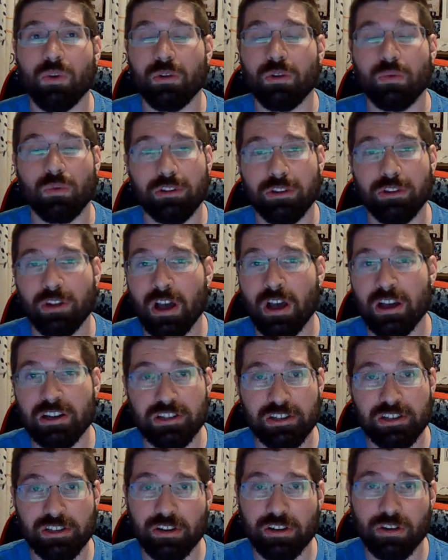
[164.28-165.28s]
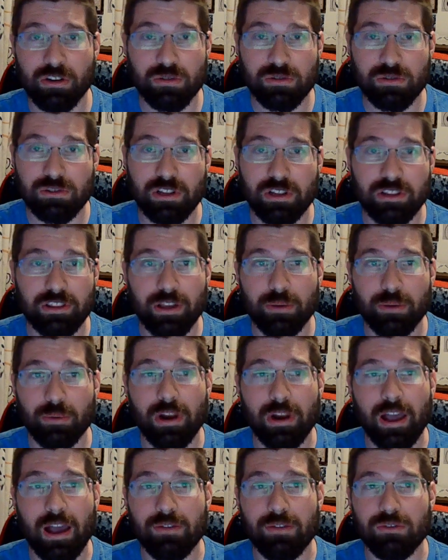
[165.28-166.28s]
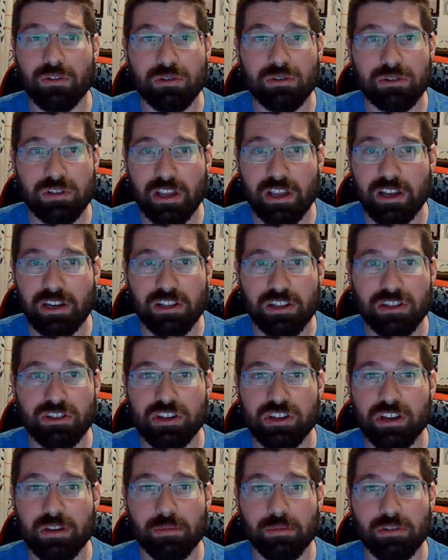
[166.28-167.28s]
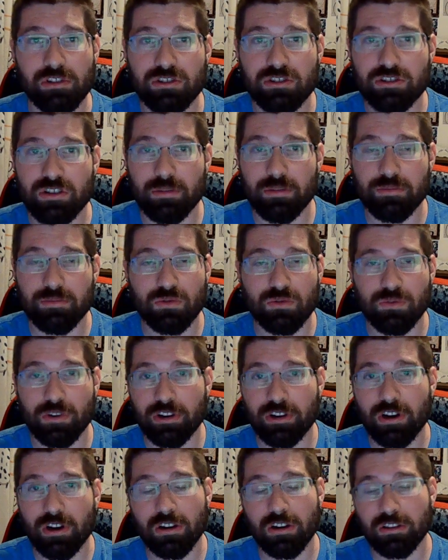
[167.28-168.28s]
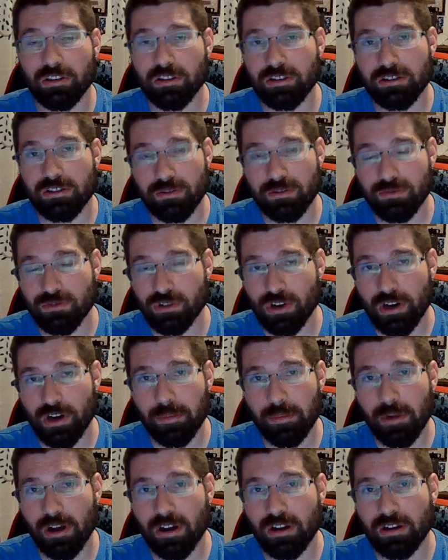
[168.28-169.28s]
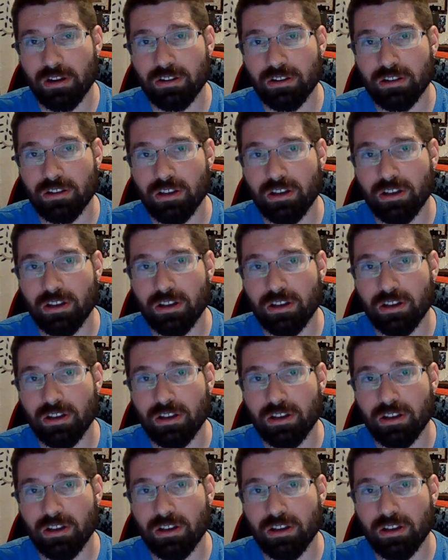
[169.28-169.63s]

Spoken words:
with logic knows that they would have those KD championships regardless of Draymond.